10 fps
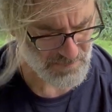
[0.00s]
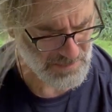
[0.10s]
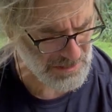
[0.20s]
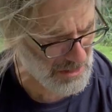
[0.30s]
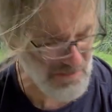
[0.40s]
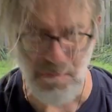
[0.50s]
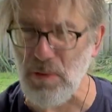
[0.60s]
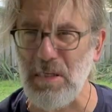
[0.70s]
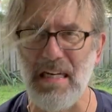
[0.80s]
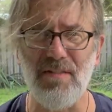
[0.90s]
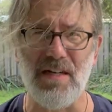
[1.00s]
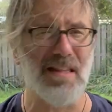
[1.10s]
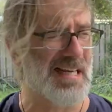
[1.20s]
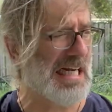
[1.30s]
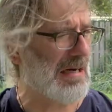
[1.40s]
You don't have to believe
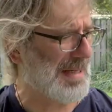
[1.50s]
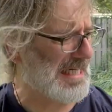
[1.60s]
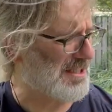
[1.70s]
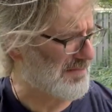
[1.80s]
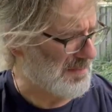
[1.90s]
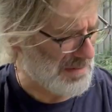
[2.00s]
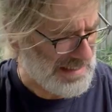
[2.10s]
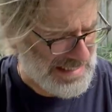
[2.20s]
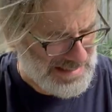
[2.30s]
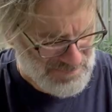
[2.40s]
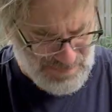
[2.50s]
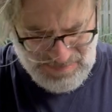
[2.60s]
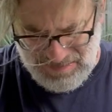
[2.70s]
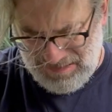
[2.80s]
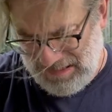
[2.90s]
anything here. I guess you have to believe,
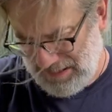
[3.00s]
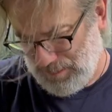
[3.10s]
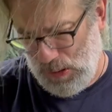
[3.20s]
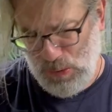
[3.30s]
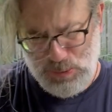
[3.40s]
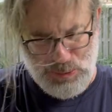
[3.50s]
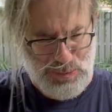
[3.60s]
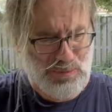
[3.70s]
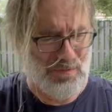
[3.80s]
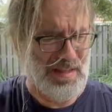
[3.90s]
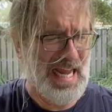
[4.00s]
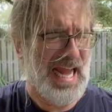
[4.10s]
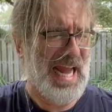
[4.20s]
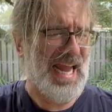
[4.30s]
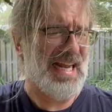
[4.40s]
I suppose, you're moving the
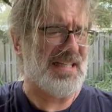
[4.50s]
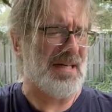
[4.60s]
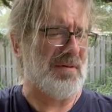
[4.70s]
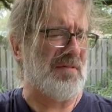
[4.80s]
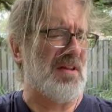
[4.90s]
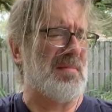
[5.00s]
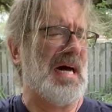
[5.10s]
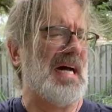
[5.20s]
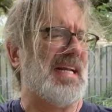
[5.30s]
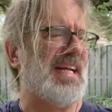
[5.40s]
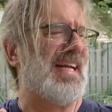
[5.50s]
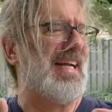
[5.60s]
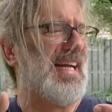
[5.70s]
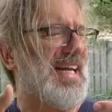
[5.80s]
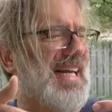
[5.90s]
hands up in front of the body.
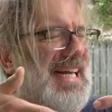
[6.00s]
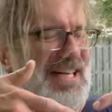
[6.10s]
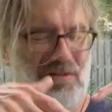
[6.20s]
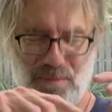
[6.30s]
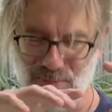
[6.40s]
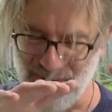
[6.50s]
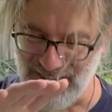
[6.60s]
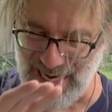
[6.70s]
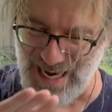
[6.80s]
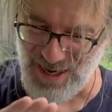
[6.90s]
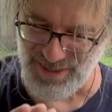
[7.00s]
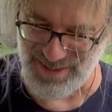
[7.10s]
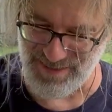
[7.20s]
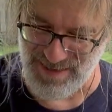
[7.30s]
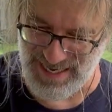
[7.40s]
You have to breathe out and
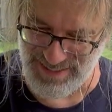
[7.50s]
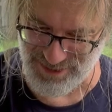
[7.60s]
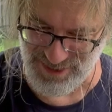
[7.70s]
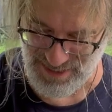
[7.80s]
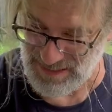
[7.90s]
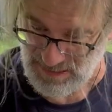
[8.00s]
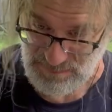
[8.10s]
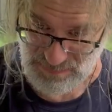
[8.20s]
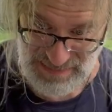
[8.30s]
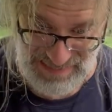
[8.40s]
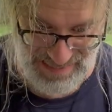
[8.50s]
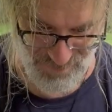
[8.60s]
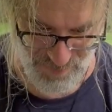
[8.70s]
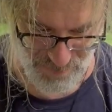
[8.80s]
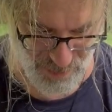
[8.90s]
imagine and believe
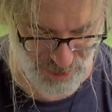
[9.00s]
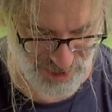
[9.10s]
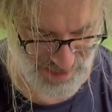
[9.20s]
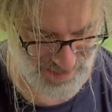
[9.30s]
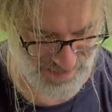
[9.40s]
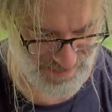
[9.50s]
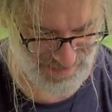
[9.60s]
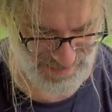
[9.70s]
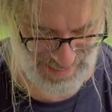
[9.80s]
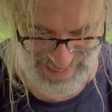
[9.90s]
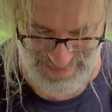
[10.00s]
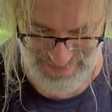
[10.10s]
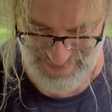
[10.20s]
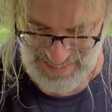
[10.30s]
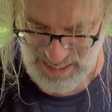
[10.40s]
you're pushing the
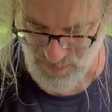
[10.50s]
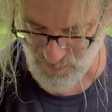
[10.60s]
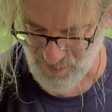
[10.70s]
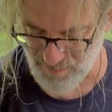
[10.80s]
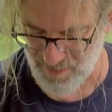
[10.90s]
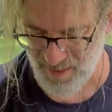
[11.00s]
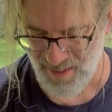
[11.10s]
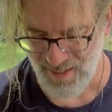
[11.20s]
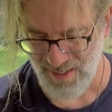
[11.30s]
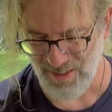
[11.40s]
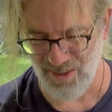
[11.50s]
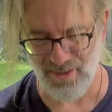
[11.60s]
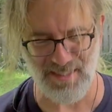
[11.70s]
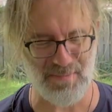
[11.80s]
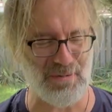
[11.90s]
hands downward, but you don't
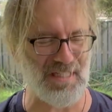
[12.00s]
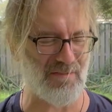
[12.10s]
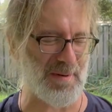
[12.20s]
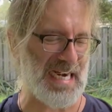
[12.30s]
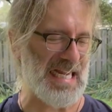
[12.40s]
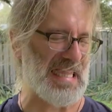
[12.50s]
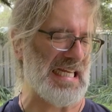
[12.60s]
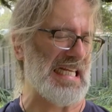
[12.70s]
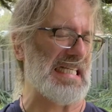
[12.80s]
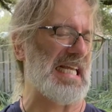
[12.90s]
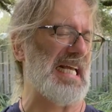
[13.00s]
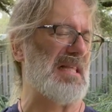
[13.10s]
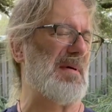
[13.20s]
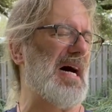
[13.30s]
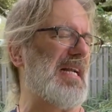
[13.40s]
need to believe about anything inside the
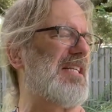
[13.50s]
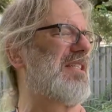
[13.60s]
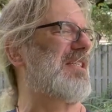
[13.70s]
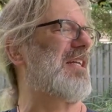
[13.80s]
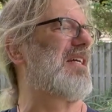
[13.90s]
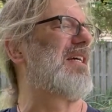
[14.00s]
body. Just kind of